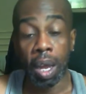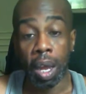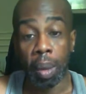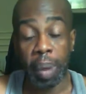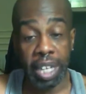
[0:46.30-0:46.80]

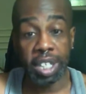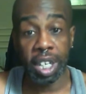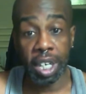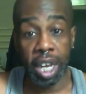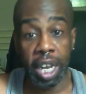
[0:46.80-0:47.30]

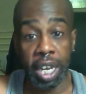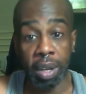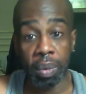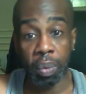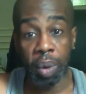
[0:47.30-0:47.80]
Basically,
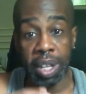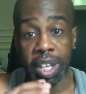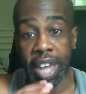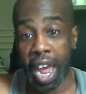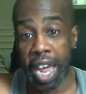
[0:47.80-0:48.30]
when
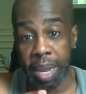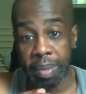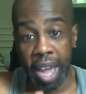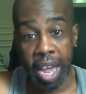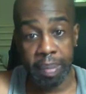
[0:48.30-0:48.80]
the
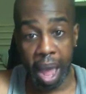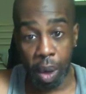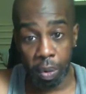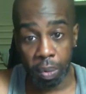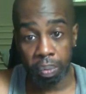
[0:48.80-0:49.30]
game came
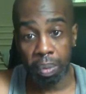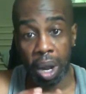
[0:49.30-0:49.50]
out,